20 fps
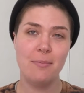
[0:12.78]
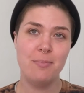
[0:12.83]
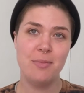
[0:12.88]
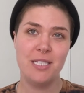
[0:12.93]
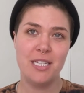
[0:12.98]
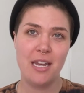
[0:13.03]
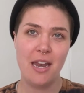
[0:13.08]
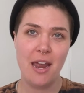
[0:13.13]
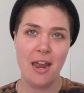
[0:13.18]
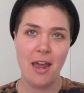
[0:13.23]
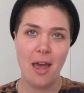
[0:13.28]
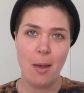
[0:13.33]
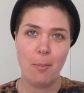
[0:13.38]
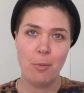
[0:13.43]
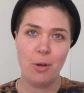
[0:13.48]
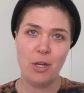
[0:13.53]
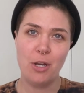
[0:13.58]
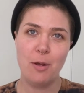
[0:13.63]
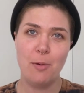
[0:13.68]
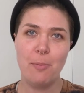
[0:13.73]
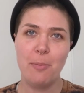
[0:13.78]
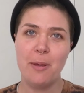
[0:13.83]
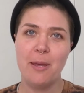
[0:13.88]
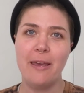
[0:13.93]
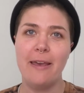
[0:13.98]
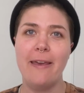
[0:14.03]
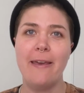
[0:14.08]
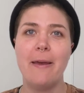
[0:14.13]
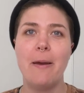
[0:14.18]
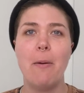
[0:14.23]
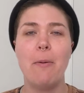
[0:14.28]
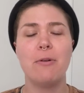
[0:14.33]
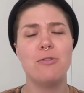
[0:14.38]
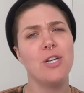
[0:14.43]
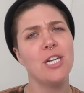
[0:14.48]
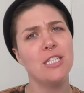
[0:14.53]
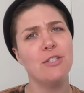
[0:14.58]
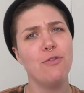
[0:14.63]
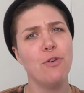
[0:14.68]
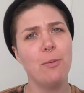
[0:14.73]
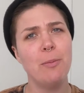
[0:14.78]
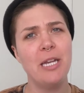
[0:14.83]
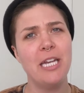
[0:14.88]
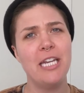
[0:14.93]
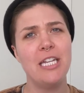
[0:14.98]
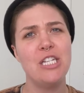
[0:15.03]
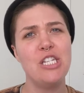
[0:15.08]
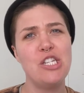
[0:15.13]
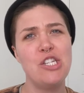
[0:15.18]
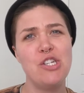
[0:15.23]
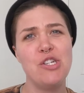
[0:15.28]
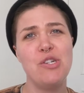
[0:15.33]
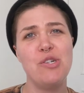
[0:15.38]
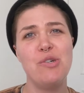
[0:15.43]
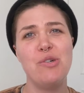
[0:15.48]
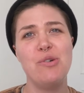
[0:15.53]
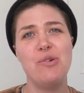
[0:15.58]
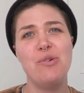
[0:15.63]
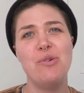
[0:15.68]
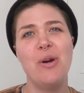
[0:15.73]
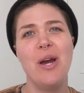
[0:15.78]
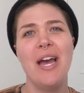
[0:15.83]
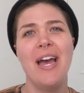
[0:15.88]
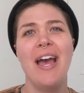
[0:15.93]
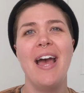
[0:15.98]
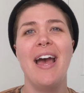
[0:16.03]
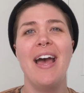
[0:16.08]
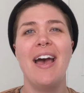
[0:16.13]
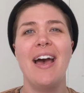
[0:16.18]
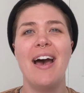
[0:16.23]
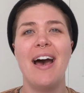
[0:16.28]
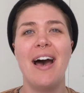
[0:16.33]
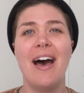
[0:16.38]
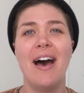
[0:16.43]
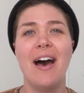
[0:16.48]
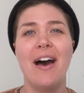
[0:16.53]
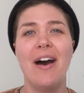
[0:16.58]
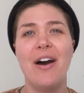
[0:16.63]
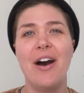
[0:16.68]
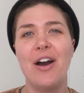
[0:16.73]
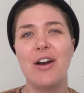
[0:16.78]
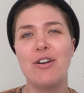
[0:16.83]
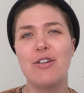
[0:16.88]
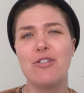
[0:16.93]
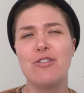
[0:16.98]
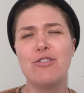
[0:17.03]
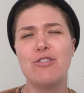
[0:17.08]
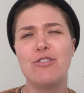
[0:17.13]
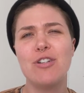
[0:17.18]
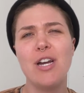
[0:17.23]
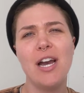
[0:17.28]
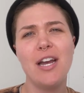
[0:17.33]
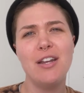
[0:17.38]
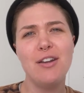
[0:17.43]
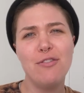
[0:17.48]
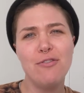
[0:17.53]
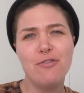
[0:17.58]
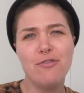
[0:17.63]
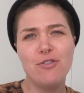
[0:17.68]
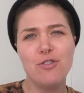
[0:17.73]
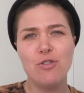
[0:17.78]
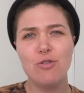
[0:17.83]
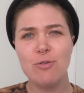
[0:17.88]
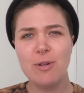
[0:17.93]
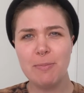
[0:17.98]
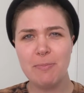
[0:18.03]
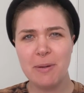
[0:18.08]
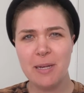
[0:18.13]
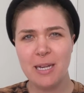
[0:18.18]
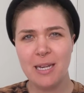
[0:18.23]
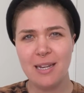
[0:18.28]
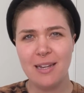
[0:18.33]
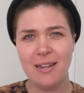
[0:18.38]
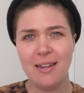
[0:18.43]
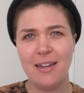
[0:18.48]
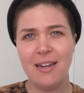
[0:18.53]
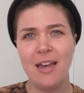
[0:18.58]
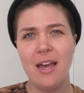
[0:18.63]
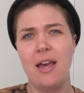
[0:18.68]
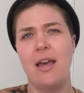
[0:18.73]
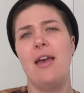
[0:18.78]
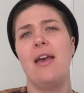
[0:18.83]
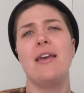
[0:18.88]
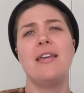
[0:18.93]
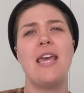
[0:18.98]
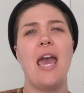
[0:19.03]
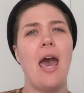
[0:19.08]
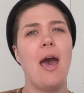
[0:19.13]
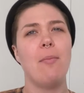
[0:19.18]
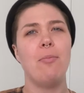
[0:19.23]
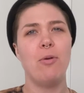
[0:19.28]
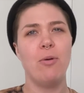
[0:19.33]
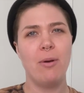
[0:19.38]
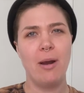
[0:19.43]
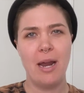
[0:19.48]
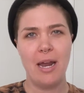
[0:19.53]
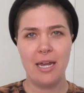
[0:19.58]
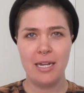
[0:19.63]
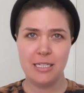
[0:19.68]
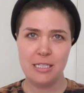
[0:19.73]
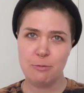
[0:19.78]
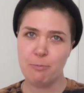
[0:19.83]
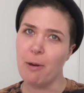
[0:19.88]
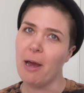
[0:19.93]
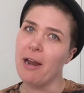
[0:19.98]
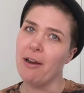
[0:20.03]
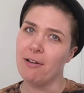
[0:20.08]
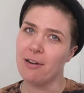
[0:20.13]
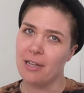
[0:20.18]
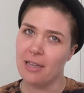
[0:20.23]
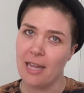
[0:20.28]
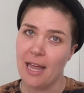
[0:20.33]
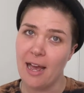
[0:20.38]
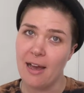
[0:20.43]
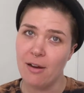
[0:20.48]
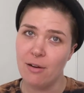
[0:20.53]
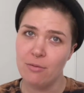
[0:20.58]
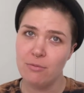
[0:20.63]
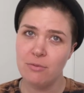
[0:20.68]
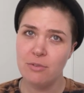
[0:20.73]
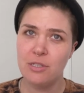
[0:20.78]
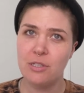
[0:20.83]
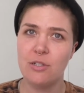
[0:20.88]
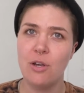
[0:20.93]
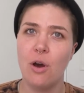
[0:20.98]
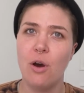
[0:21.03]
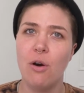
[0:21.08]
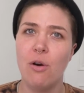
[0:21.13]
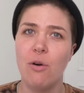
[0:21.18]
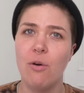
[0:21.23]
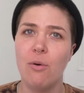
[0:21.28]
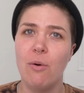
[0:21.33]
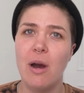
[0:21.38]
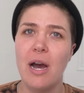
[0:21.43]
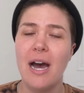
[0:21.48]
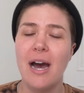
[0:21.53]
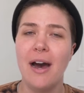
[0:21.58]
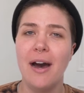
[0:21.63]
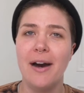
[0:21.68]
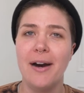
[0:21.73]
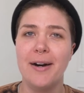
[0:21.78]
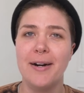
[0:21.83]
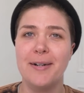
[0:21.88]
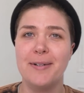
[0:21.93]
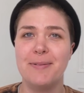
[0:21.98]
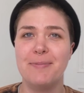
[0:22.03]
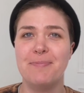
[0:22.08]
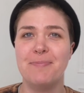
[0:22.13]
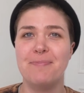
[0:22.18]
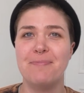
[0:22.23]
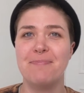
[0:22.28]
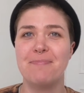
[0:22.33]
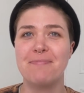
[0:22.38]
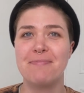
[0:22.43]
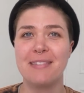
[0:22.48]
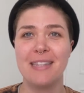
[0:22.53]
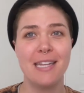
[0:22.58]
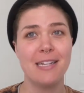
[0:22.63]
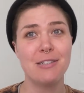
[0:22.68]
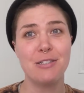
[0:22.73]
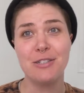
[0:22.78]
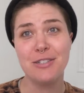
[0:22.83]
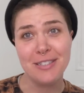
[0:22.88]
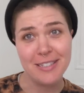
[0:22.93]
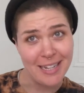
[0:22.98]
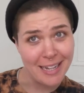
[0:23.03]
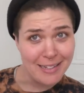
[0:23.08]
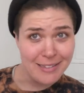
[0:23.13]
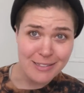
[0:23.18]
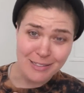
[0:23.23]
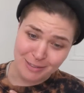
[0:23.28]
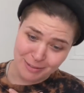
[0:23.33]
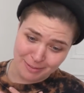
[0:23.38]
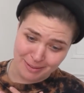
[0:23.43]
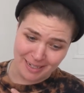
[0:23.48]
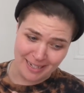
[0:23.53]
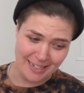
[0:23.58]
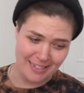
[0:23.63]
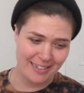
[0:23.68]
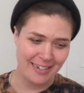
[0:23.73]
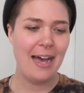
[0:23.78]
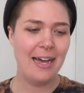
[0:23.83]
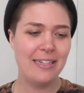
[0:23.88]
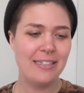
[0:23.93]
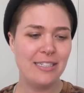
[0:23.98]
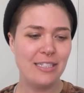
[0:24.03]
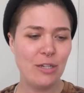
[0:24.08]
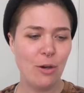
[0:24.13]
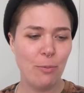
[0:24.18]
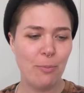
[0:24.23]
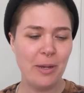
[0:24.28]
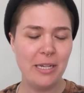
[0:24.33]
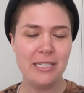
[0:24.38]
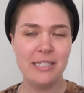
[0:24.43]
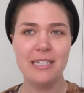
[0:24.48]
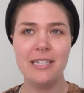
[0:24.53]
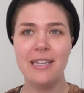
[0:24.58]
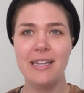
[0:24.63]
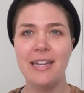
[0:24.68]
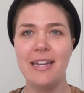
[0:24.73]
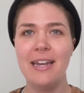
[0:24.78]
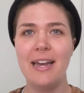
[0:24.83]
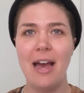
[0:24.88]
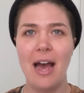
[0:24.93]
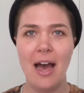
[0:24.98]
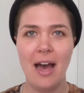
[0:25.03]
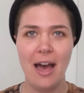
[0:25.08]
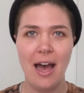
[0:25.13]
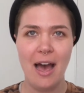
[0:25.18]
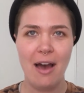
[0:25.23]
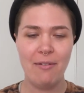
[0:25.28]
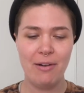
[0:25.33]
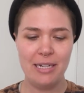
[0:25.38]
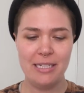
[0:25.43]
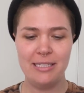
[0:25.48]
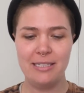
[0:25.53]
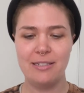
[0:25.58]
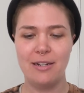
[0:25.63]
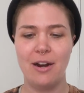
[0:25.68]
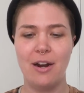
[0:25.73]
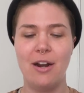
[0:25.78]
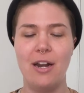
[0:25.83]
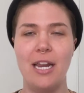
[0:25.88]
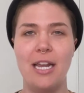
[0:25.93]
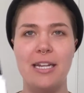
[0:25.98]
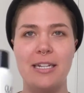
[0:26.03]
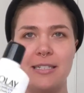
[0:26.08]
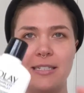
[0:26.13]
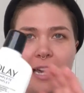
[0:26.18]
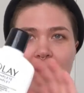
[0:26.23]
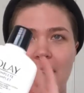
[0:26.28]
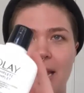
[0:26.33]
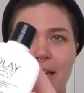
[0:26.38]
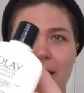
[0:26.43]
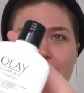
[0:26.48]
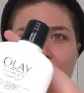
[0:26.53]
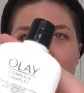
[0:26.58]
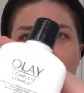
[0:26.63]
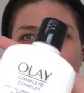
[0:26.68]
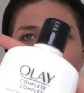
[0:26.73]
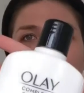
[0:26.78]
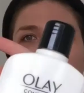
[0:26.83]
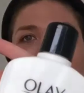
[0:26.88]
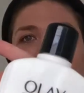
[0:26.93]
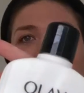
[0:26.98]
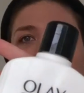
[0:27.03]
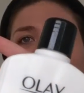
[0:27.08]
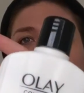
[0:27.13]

Today I'm going to be transforming into a kind of creepy cabaret inspired clown. So let's just get to it. So basically how I start is I use